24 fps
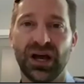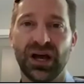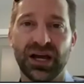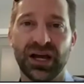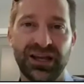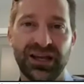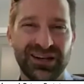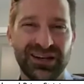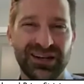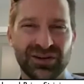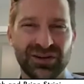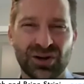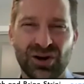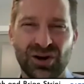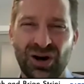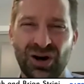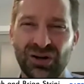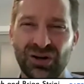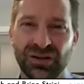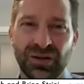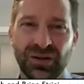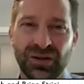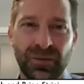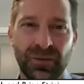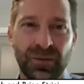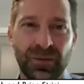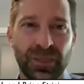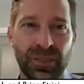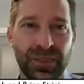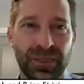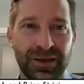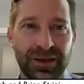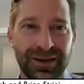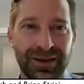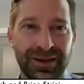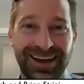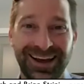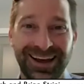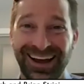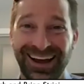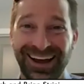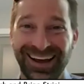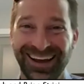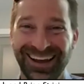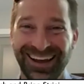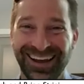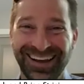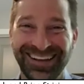You're scaring me. Do
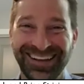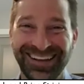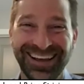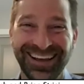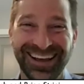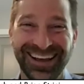I really